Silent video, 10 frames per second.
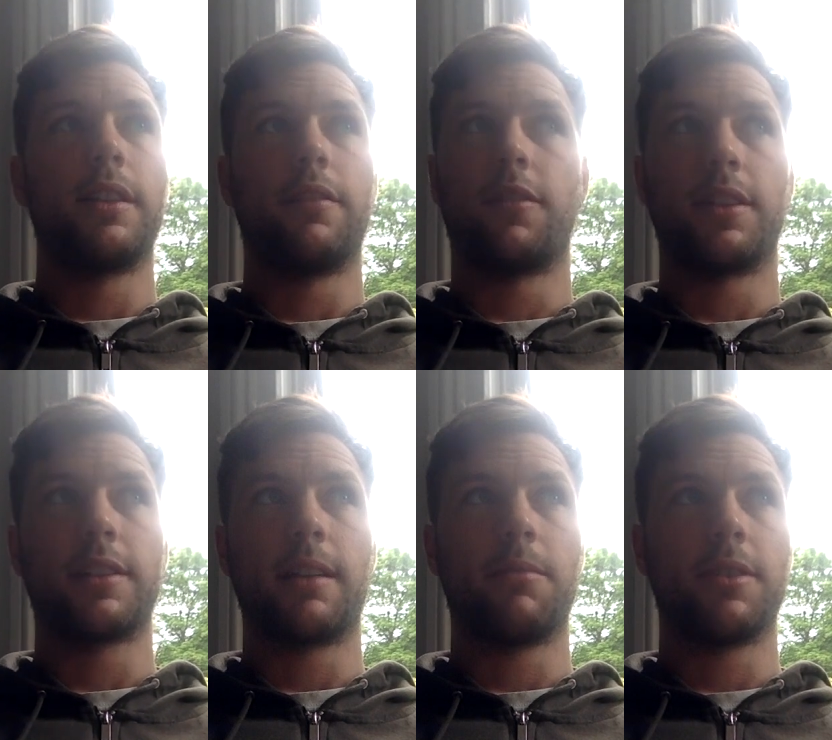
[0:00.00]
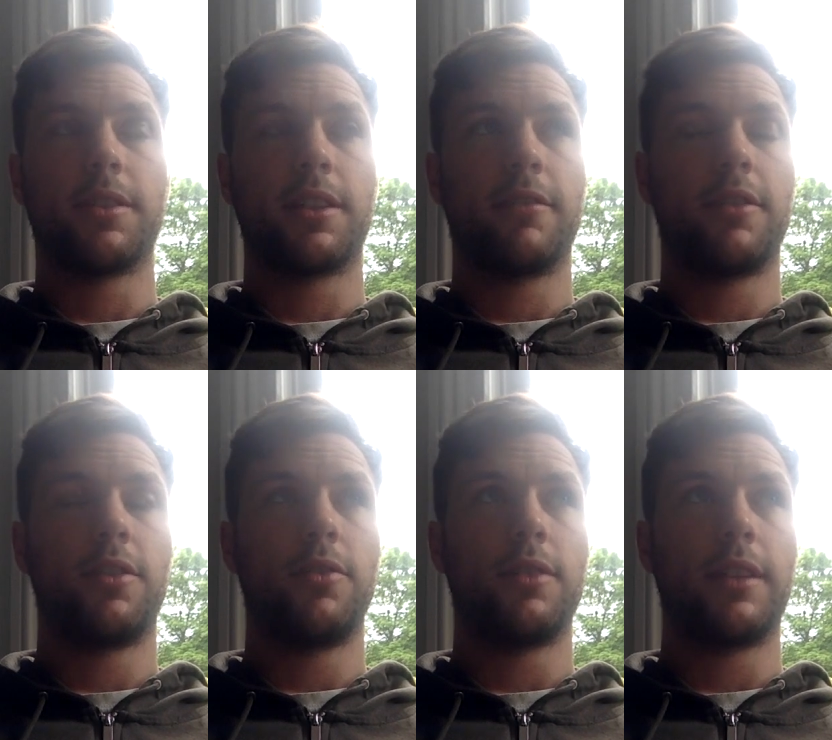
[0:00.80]
if for example a
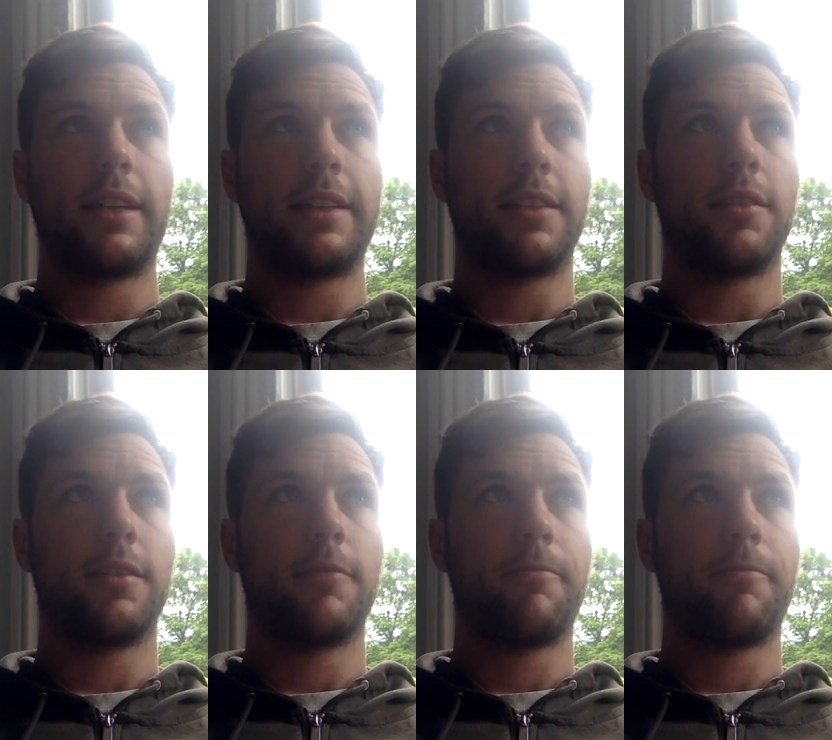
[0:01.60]
service user isn't